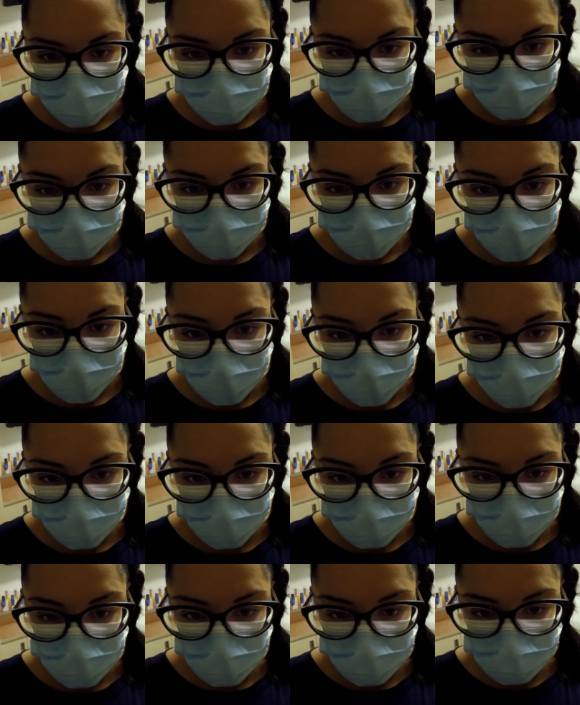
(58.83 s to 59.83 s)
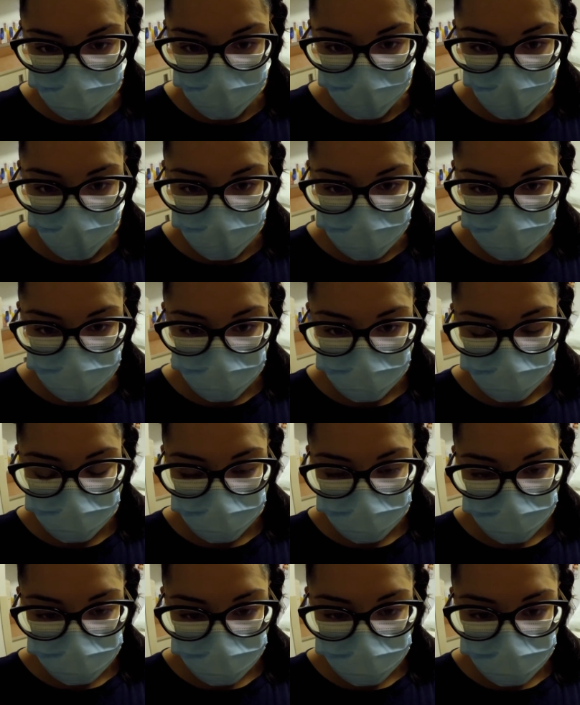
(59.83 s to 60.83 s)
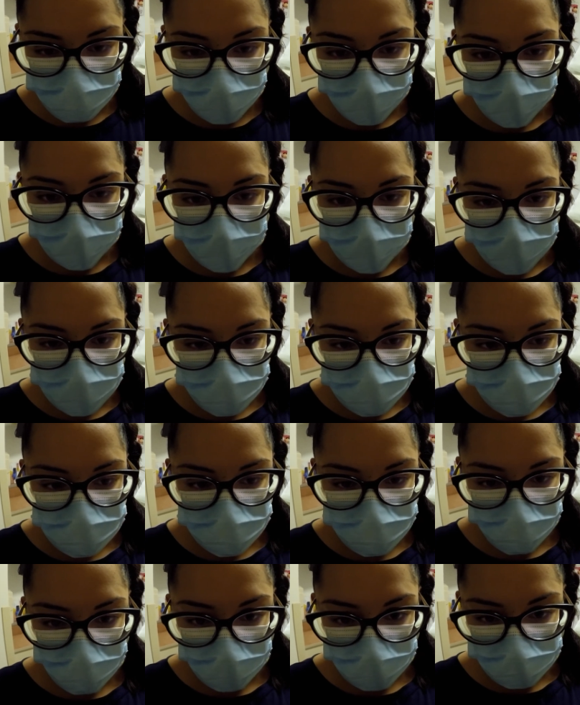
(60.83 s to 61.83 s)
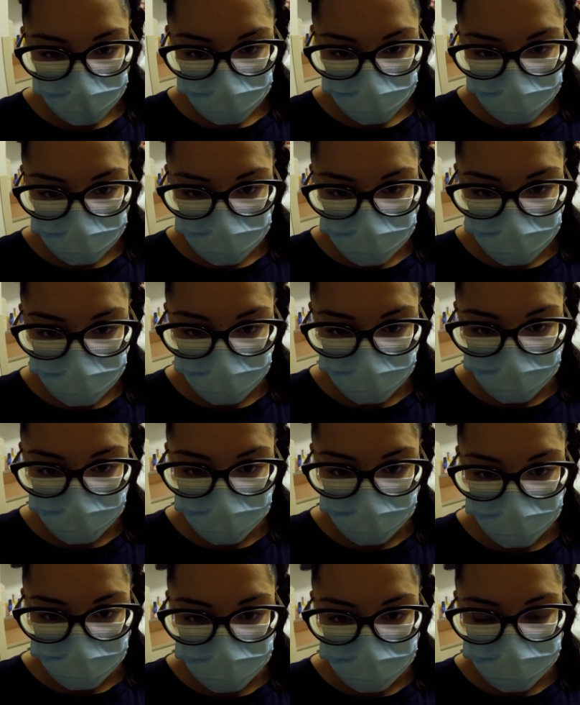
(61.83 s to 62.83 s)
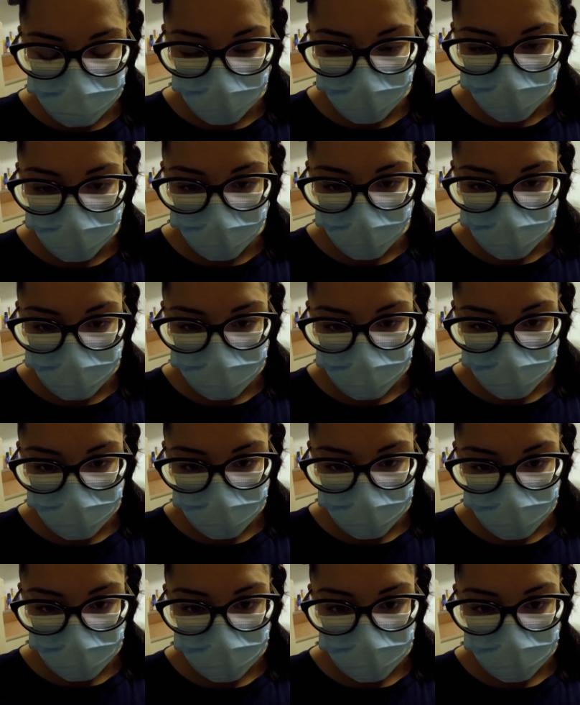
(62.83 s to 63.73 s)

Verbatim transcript: we are now in the hospital room just waiting to start with the